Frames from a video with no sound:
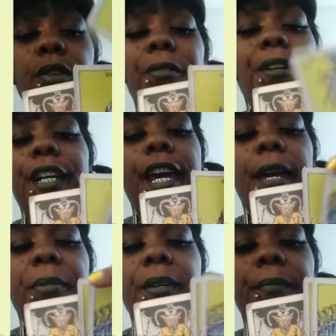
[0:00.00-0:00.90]
You already
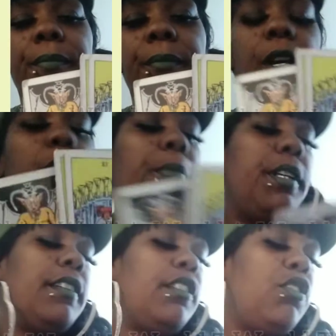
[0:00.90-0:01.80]
have it. But
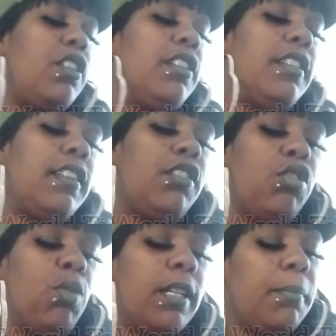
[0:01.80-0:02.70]
there's a decision
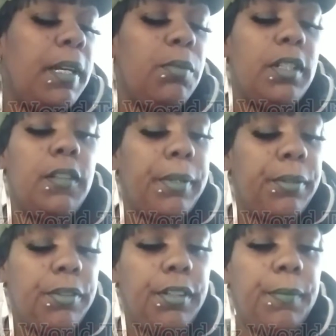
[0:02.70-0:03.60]
you have to make with this
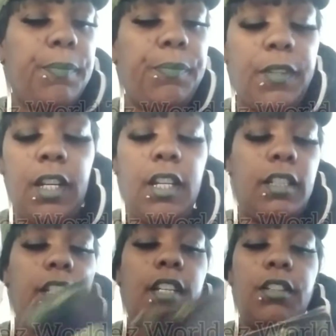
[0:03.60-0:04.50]
person.
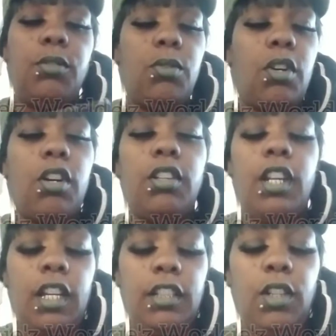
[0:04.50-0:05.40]
These other two cards,
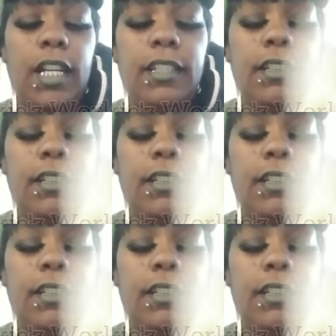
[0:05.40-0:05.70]
you got